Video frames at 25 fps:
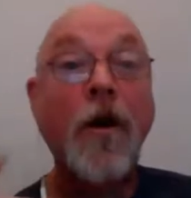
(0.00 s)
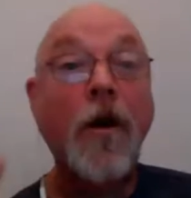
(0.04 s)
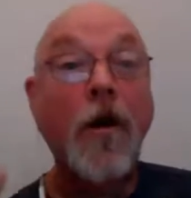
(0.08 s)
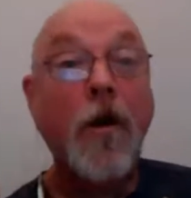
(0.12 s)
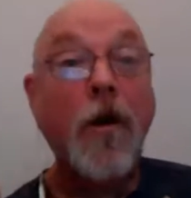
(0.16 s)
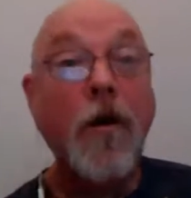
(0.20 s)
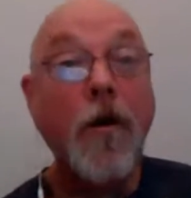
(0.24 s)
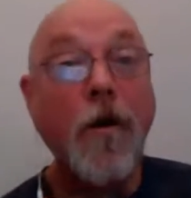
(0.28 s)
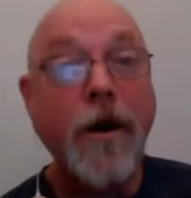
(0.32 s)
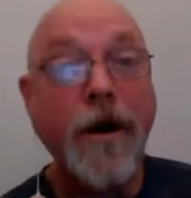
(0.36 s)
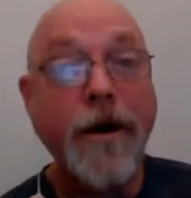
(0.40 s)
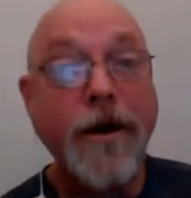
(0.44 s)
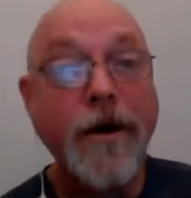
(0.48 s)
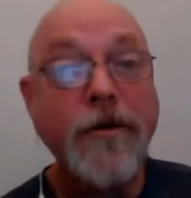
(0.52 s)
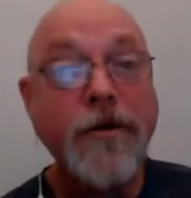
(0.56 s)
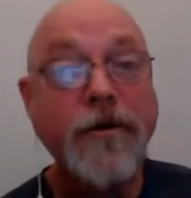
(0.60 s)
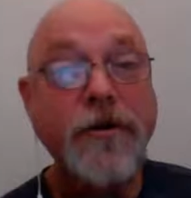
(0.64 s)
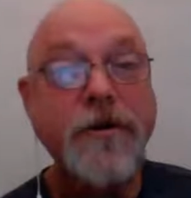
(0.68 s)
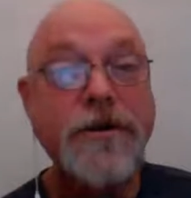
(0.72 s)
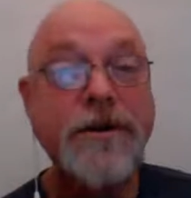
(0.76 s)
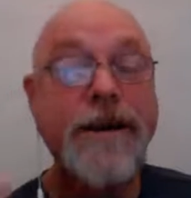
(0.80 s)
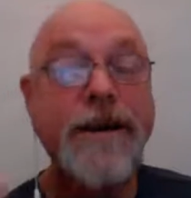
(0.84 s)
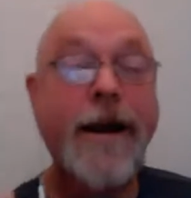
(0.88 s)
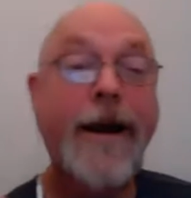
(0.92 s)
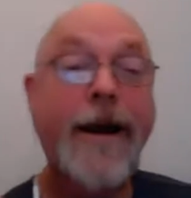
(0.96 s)
oh, I
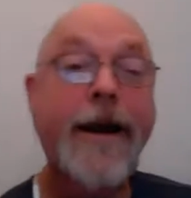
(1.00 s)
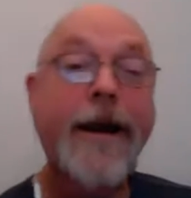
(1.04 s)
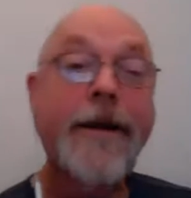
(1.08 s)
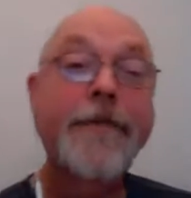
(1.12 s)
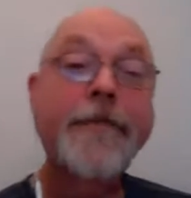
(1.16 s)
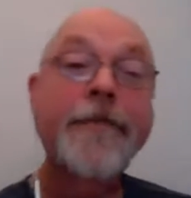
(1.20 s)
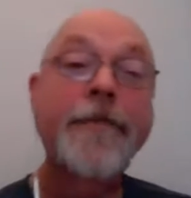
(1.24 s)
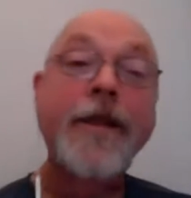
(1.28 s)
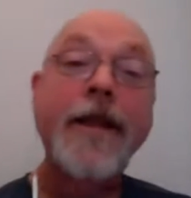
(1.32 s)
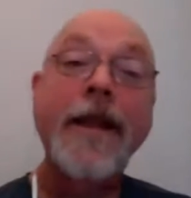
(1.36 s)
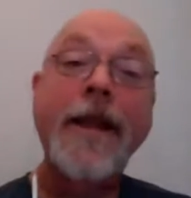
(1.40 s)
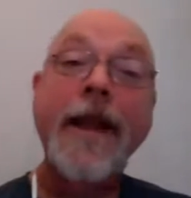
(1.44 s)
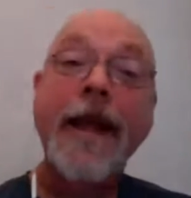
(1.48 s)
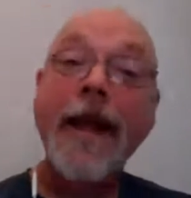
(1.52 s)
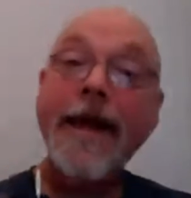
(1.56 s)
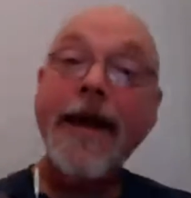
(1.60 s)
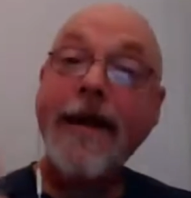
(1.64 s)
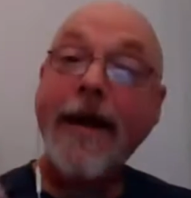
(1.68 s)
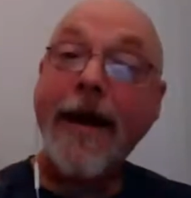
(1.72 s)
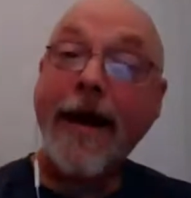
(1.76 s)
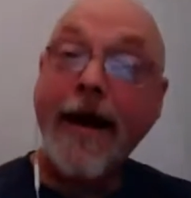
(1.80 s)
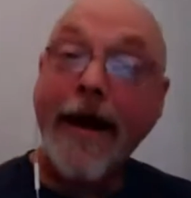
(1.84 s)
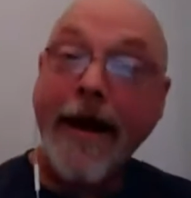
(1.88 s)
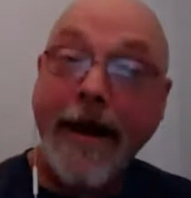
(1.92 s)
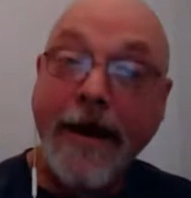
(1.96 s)
understand,
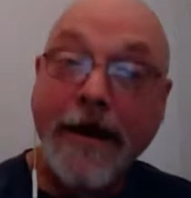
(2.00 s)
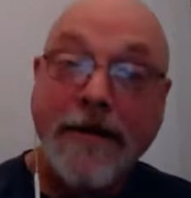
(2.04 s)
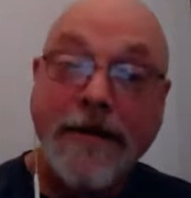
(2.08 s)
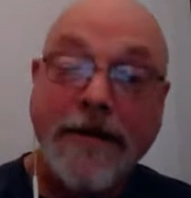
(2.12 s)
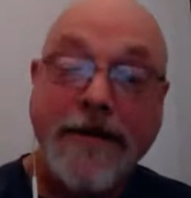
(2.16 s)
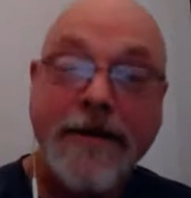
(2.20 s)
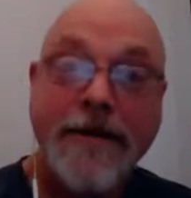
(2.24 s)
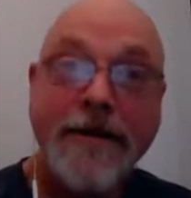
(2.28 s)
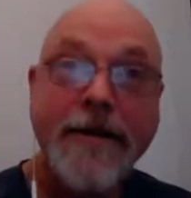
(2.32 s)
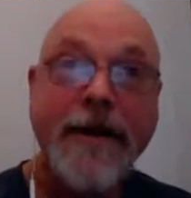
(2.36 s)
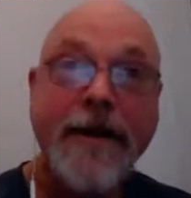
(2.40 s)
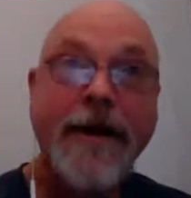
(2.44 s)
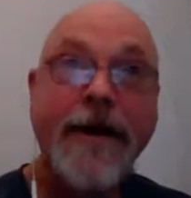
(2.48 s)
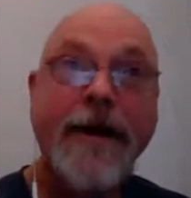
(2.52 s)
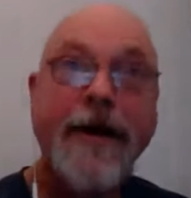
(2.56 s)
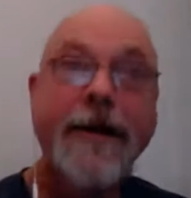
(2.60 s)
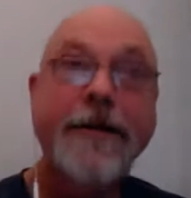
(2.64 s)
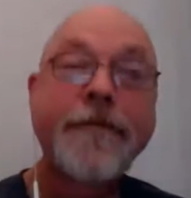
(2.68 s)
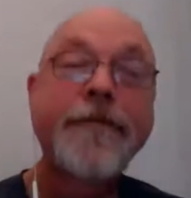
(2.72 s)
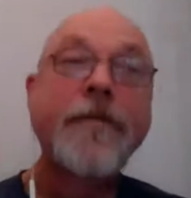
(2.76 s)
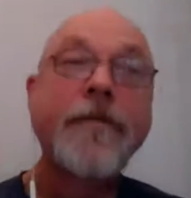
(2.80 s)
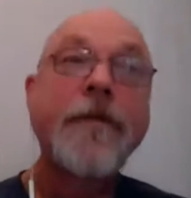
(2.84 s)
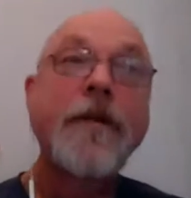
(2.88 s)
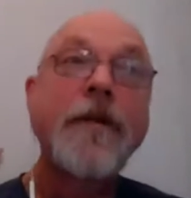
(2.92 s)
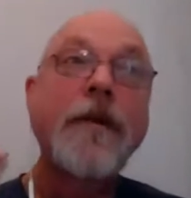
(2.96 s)
and adds to that,